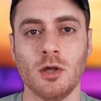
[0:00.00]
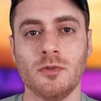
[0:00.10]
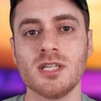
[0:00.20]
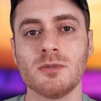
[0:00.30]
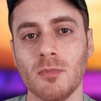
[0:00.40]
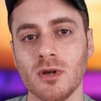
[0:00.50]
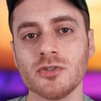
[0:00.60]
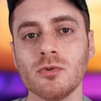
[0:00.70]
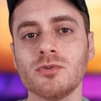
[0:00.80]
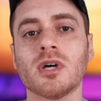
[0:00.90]
Now, these
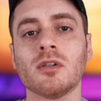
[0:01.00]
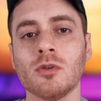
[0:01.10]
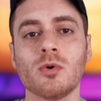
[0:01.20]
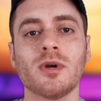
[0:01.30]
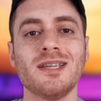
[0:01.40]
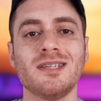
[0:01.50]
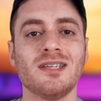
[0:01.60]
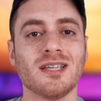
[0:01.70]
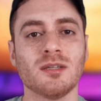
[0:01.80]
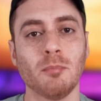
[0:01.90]
muscles are located
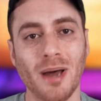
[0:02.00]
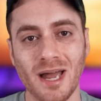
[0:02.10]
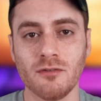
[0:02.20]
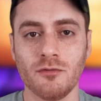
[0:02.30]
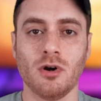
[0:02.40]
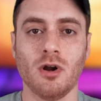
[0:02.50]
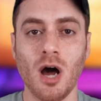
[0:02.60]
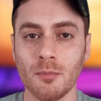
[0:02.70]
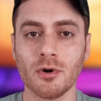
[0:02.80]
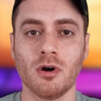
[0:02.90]
at the back of your
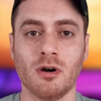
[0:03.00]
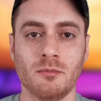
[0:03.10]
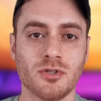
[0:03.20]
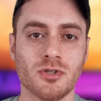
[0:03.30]
upper arms.